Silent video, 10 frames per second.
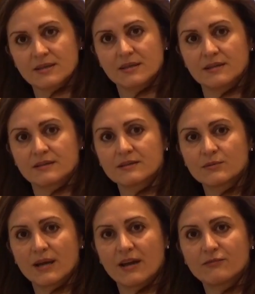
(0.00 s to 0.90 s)
a year
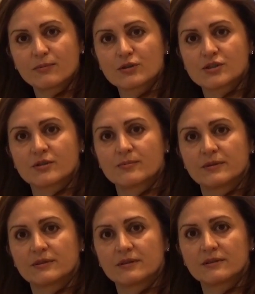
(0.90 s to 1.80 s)
we have project
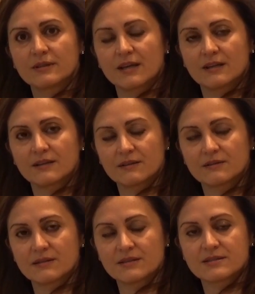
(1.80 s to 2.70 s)
period and
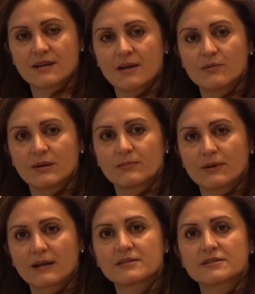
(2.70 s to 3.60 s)
this time we are
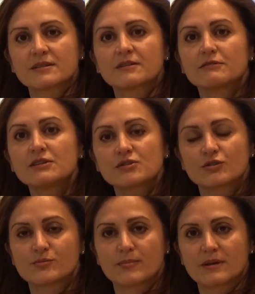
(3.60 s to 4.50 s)
practicing
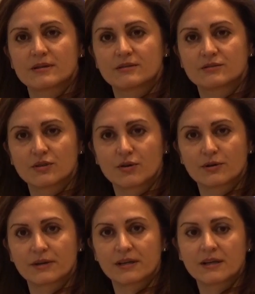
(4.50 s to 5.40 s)
research-based
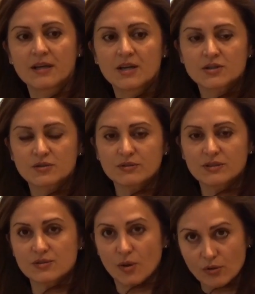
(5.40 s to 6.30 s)
learning.
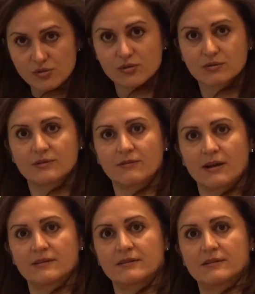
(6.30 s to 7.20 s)
Students also
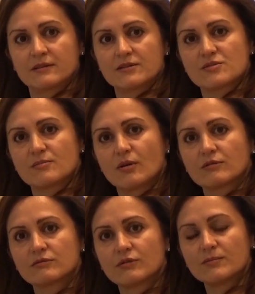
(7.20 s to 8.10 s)
divided in
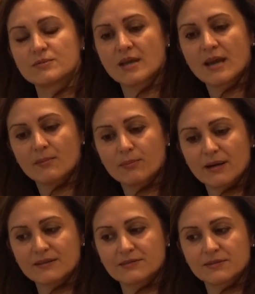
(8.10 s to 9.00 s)
small groups
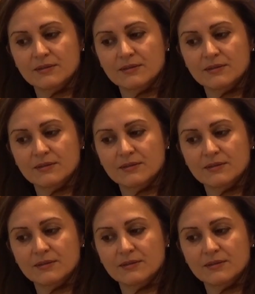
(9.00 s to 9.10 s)
but